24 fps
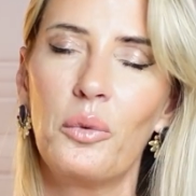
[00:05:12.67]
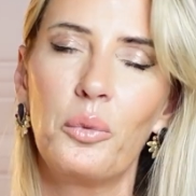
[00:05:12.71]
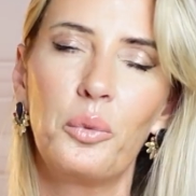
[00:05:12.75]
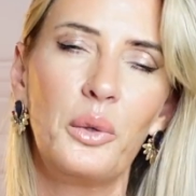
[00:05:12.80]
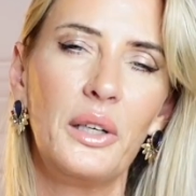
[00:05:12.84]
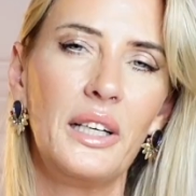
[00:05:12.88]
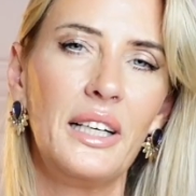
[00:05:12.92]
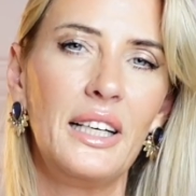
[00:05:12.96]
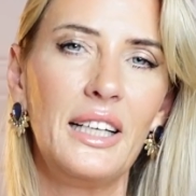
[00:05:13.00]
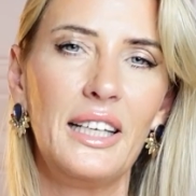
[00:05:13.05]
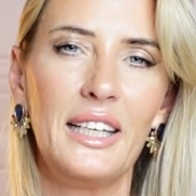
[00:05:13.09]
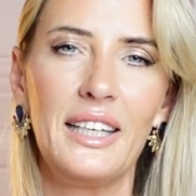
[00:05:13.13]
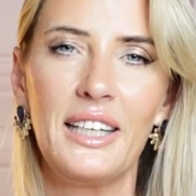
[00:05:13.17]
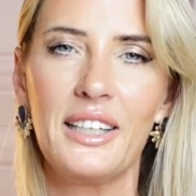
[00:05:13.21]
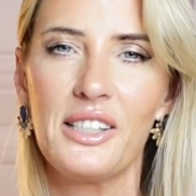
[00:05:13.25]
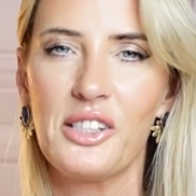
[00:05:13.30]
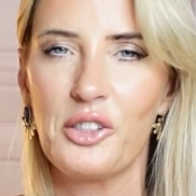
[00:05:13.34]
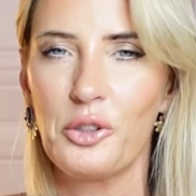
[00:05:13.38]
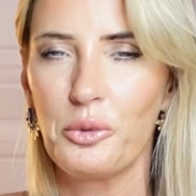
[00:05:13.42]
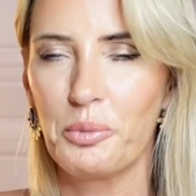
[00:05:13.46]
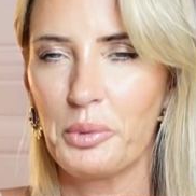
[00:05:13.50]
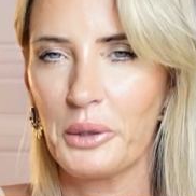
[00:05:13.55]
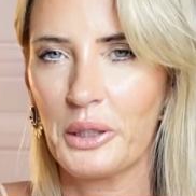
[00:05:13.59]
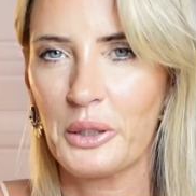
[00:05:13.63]
really
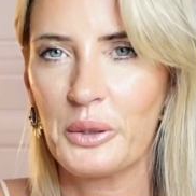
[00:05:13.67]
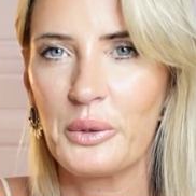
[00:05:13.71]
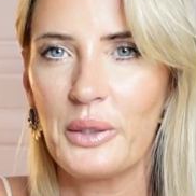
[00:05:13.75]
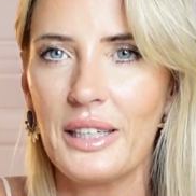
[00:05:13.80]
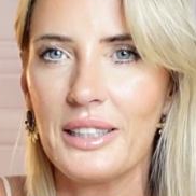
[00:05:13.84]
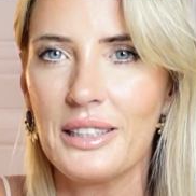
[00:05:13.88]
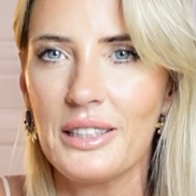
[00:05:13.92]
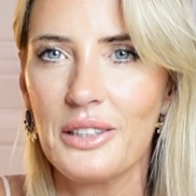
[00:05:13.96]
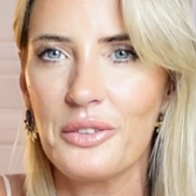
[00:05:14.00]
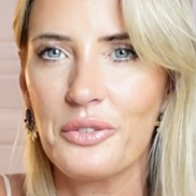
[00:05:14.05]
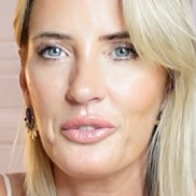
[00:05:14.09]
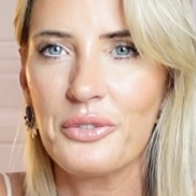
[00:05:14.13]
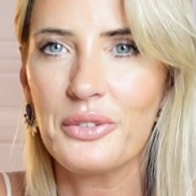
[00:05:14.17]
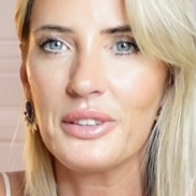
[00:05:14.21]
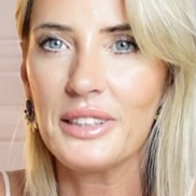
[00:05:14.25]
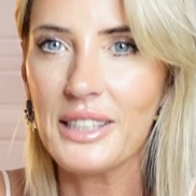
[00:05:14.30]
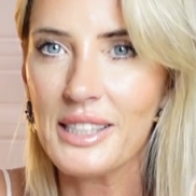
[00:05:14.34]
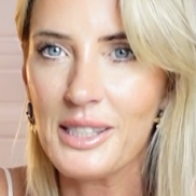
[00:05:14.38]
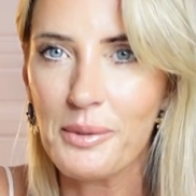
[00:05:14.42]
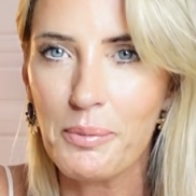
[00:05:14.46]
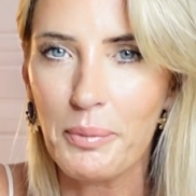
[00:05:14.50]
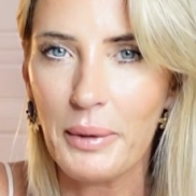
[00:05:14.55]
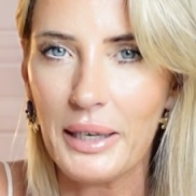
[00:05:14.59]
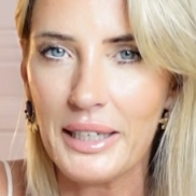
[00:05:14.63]
super creative
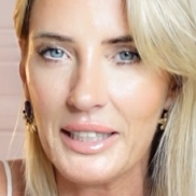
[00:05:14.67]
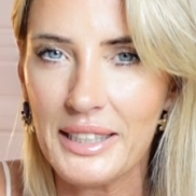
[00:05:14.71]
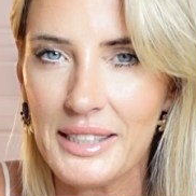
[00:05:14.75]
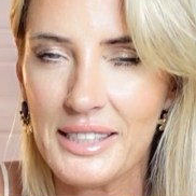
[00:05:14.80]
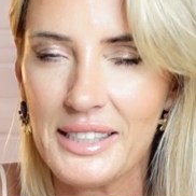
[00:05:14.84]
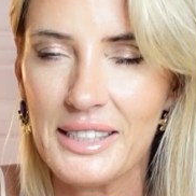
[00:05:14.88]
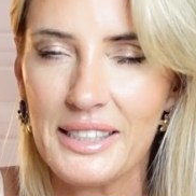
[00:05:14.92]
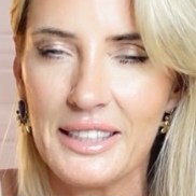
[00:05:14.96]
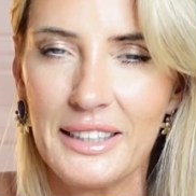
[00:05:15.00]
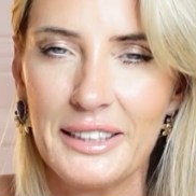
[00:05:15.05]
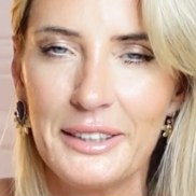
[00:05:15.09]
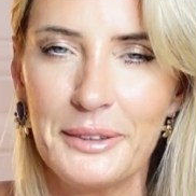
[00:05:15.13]
displays